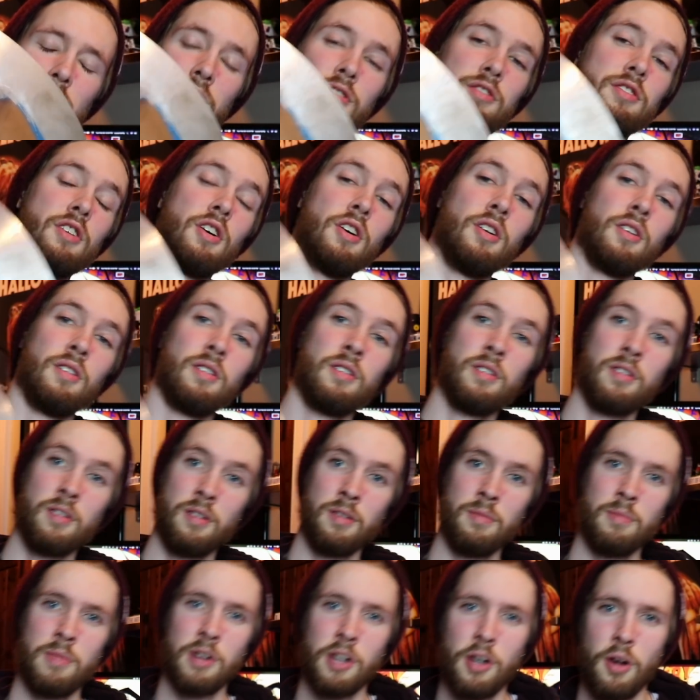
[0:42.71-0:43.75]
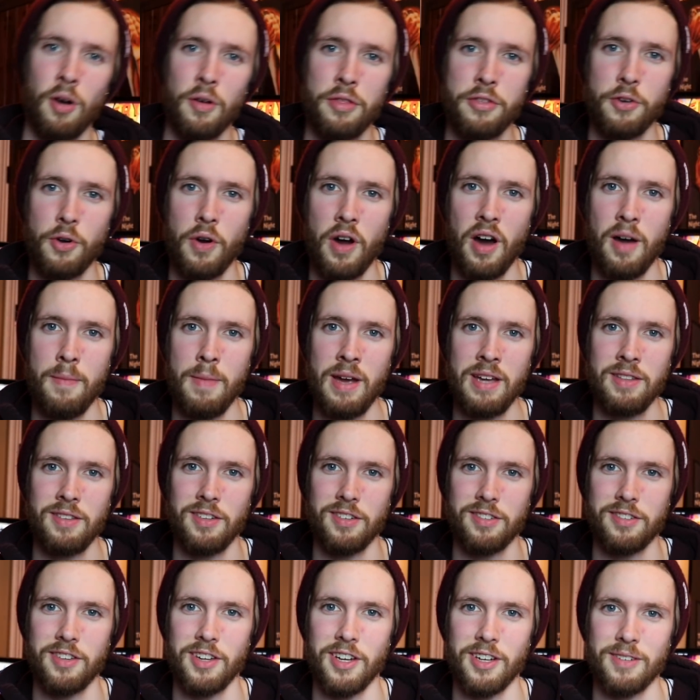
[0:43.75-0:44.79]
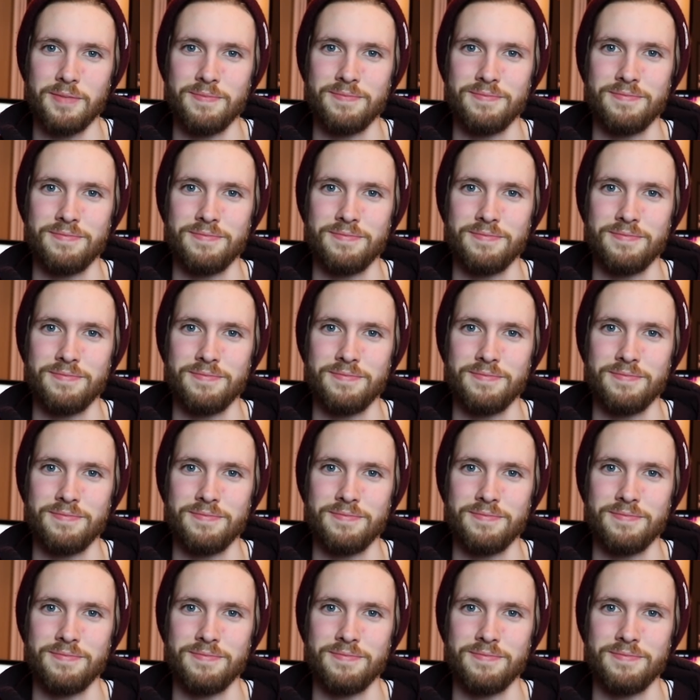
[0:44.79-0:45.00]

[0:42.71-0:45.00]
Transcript: So I'm going to go through how I made this thing.